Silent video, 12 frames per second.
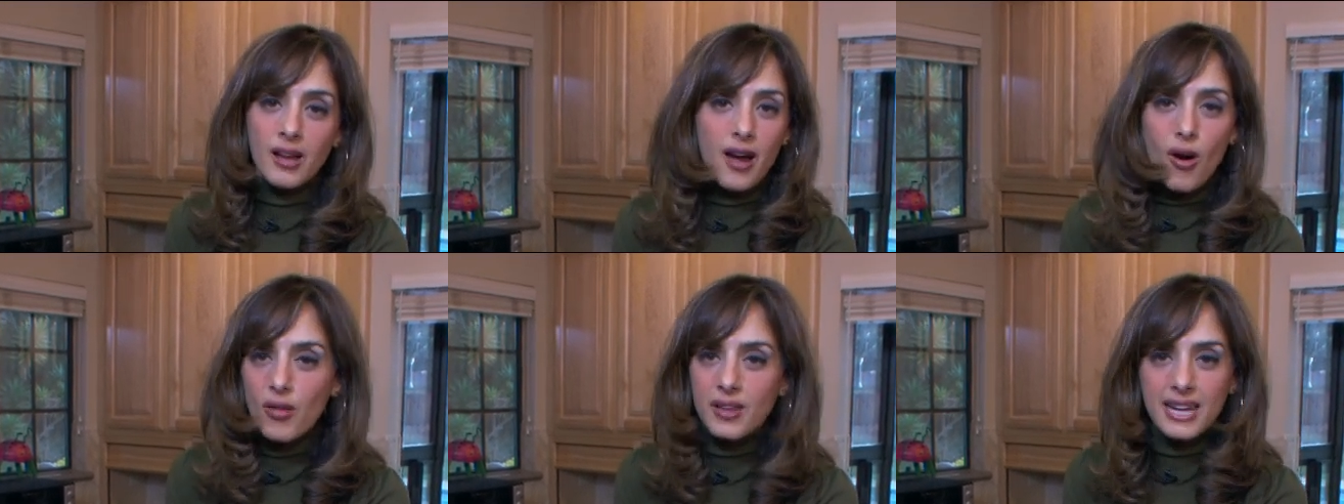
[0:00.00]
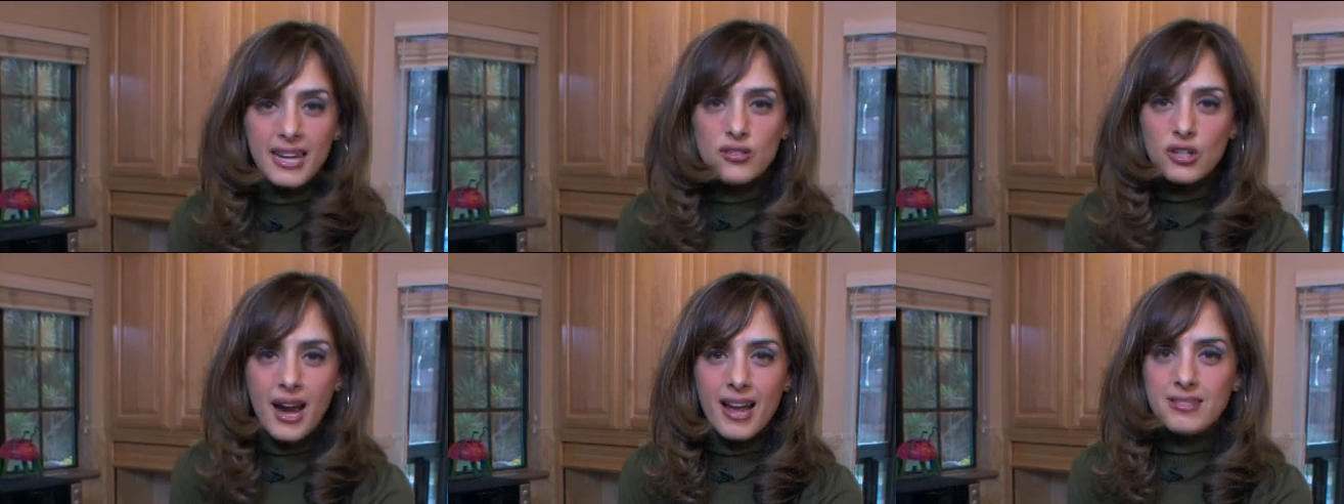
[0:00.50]
All the kids
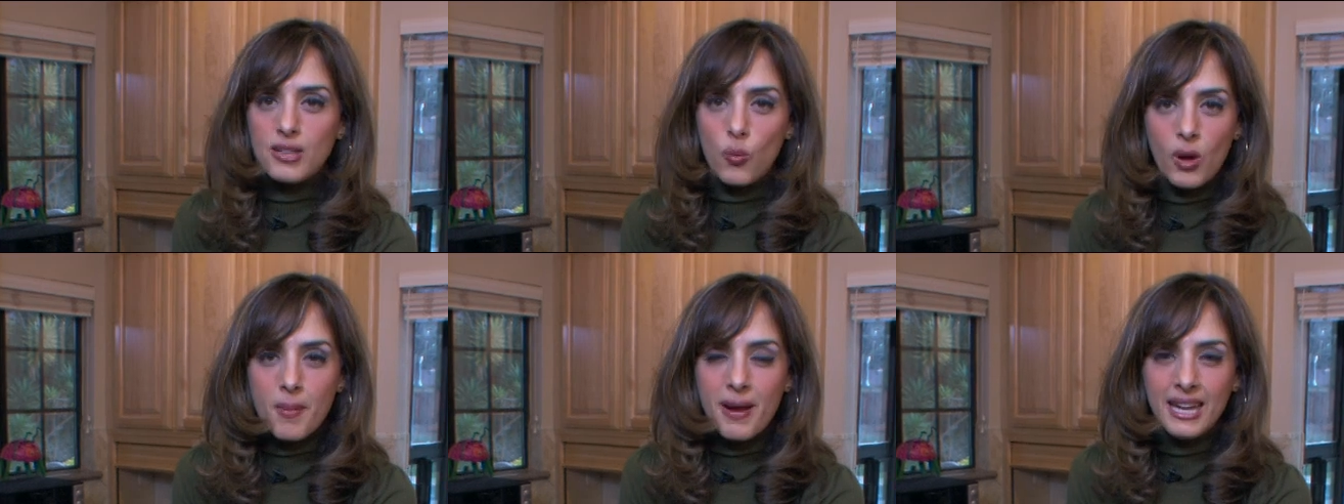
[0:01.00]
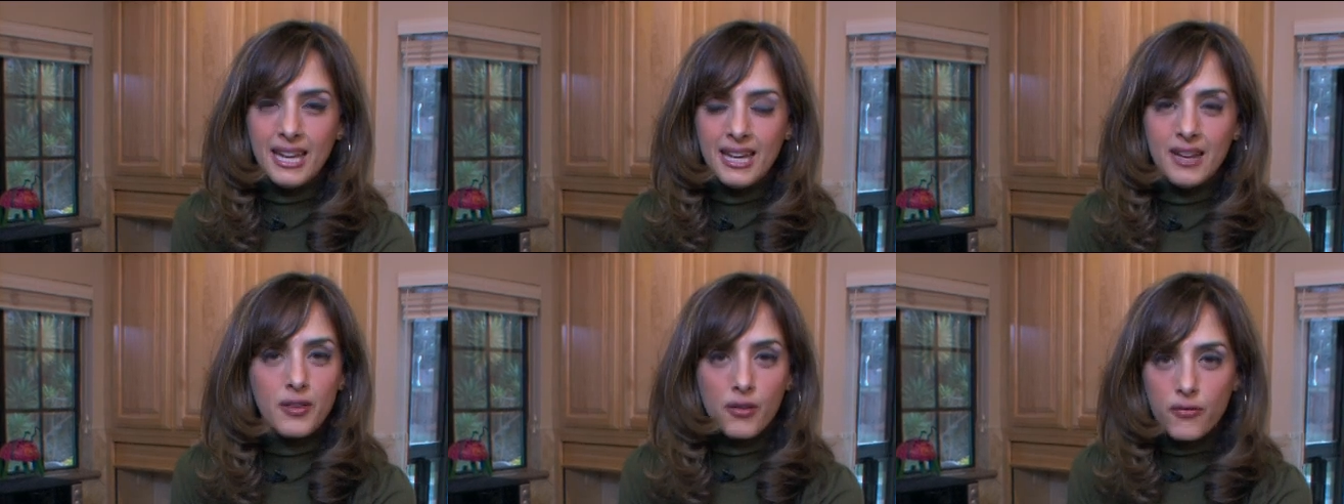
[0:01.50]
are asking, what am I
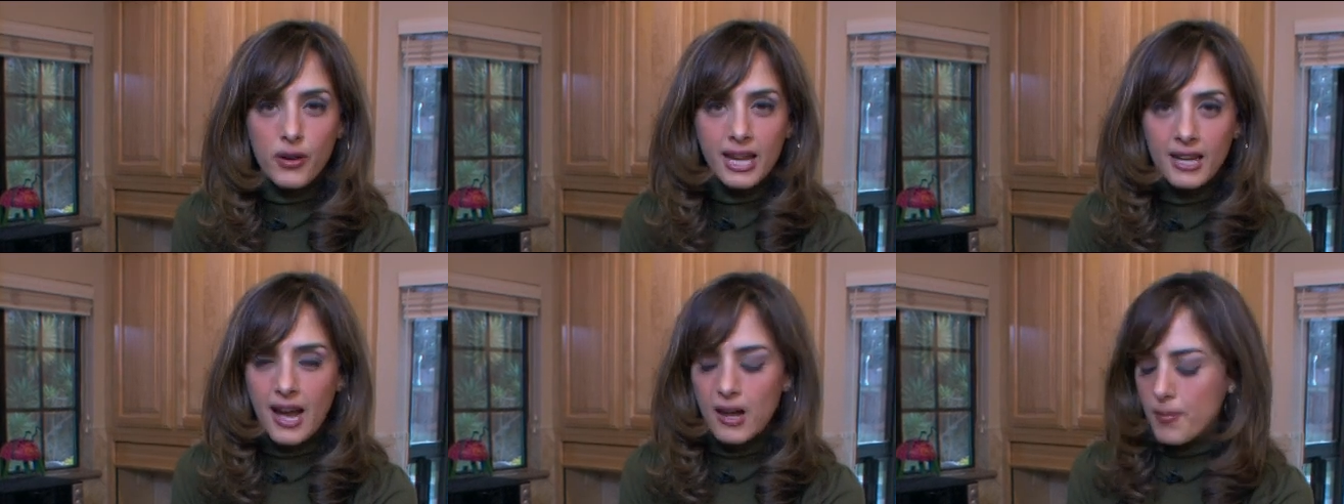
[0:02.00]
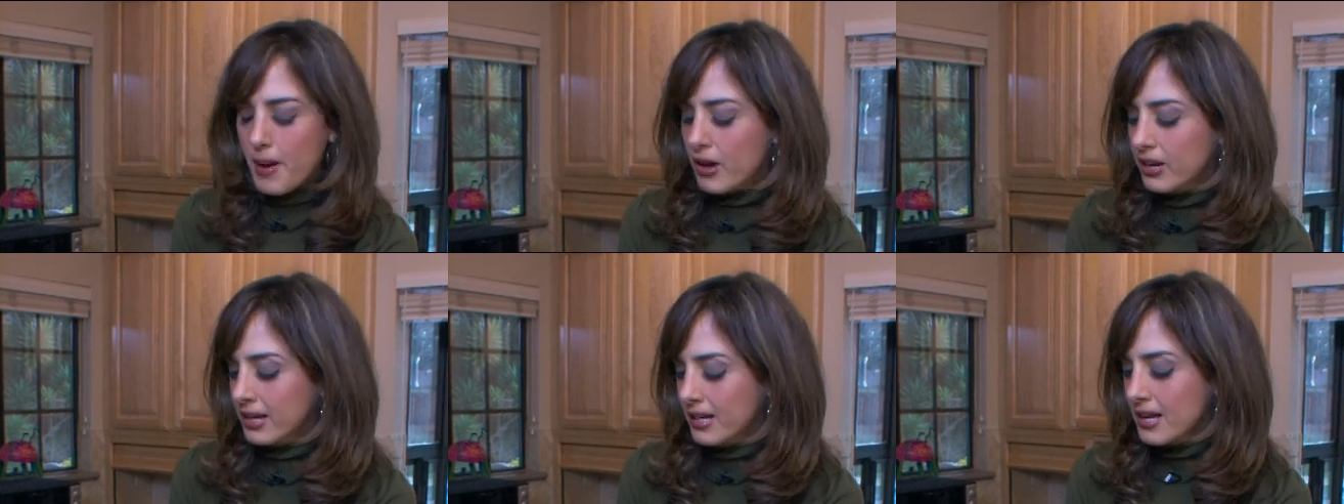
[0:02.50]
eating? They're freaking out about
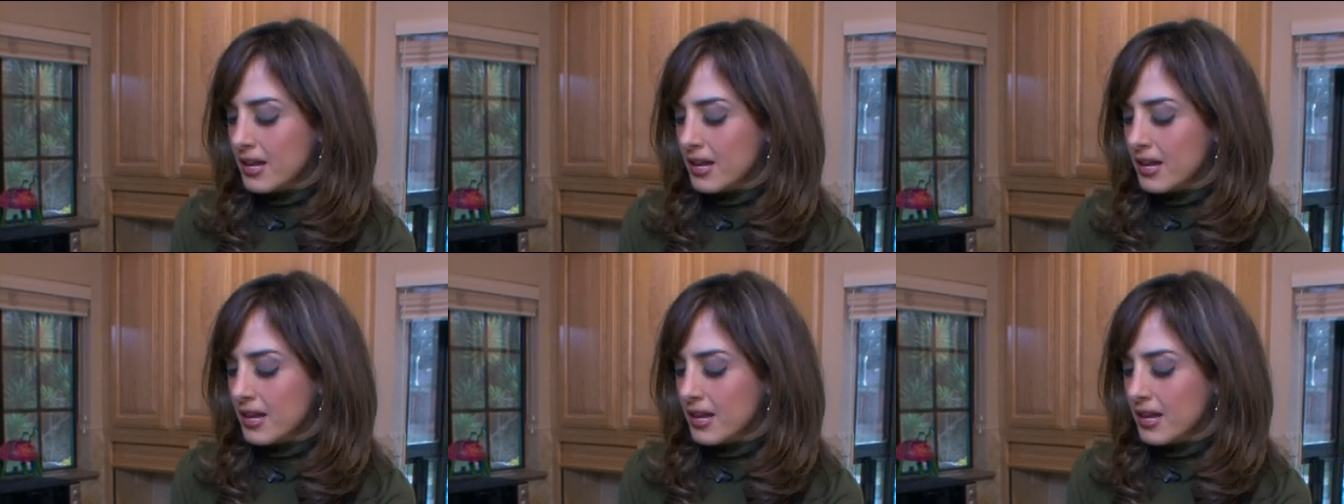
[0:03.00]
it.